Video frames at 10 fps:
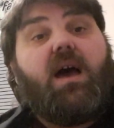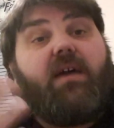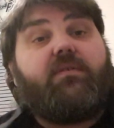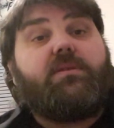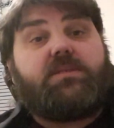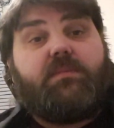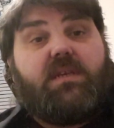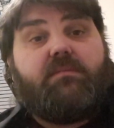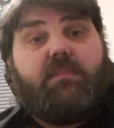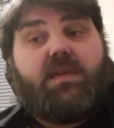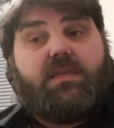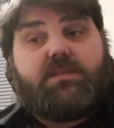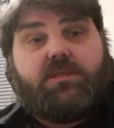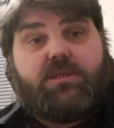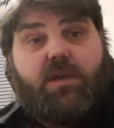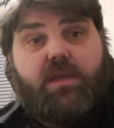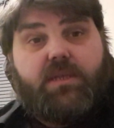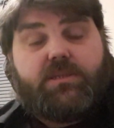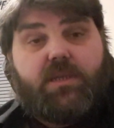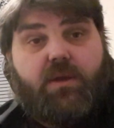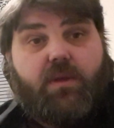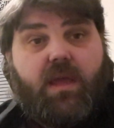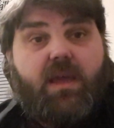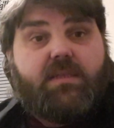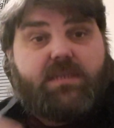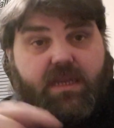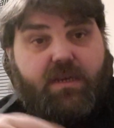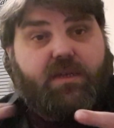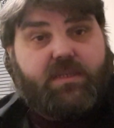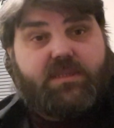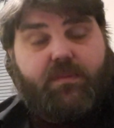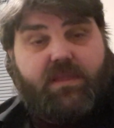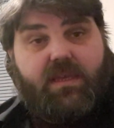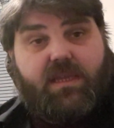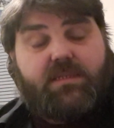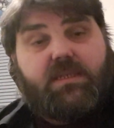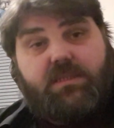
I've got some hidden Mickeys to show you, so take a look at some of these.